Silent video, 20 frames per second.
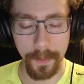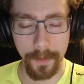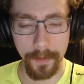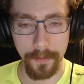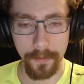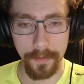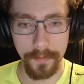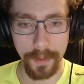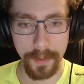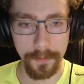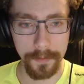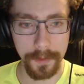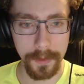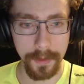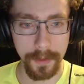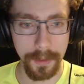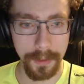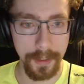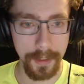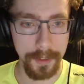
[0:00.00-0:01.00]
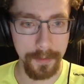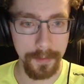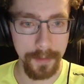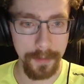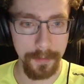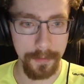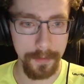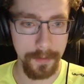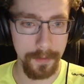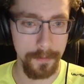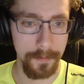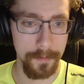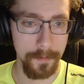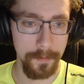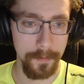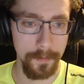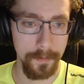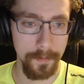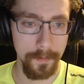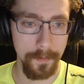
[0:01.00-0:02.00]
We've helped a lot of people,
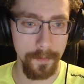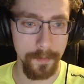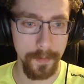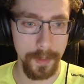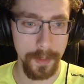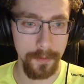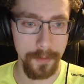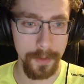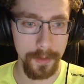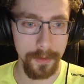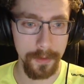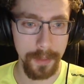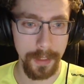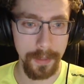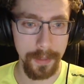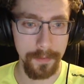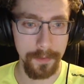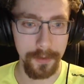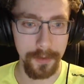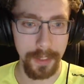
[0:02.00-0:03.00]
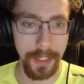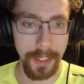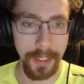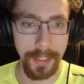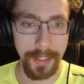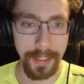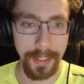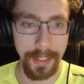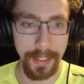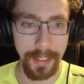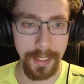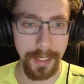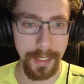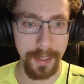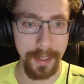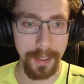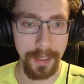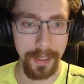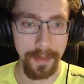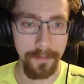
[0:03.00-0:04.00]
but we don't have to take in
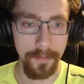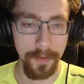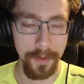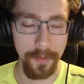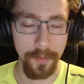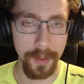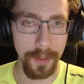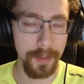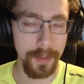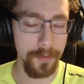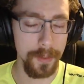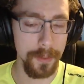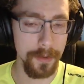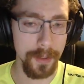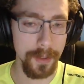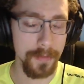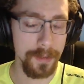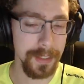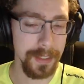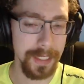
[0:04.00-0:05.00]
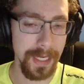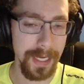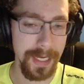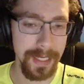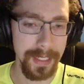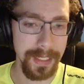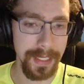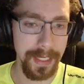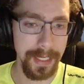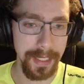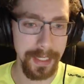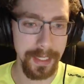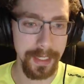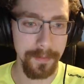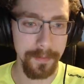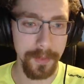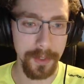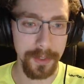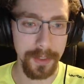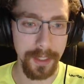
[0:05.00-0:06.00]
everyone, and we don't have to take in
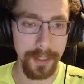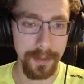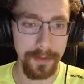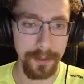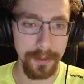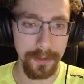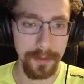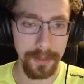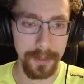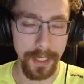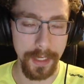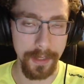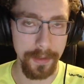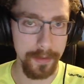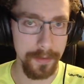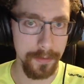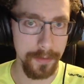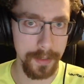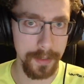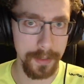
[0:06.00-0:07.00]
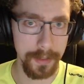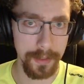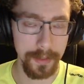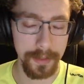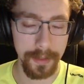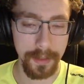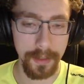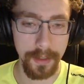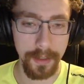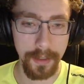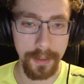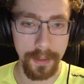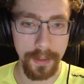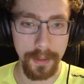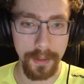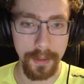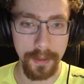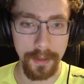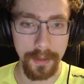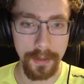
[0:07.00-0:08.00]
potential terrorists
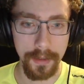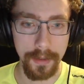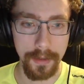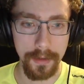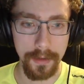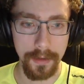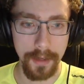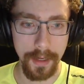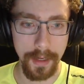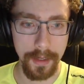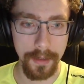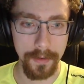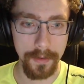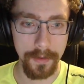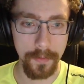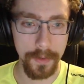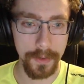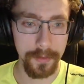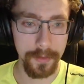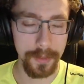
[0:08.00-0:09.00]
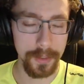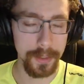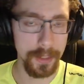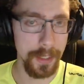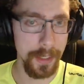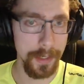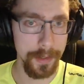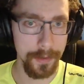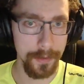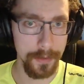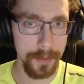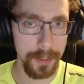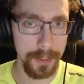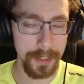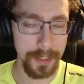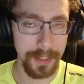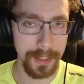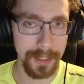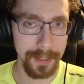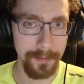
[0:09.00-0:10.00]
and ones with
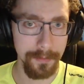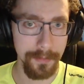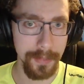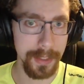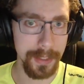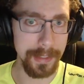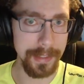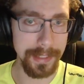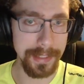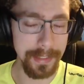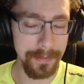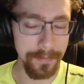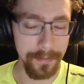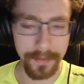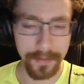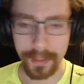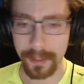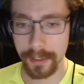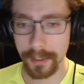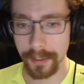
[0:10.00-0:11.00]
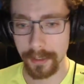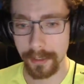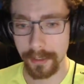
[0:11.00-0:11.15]
terroristic beliefs.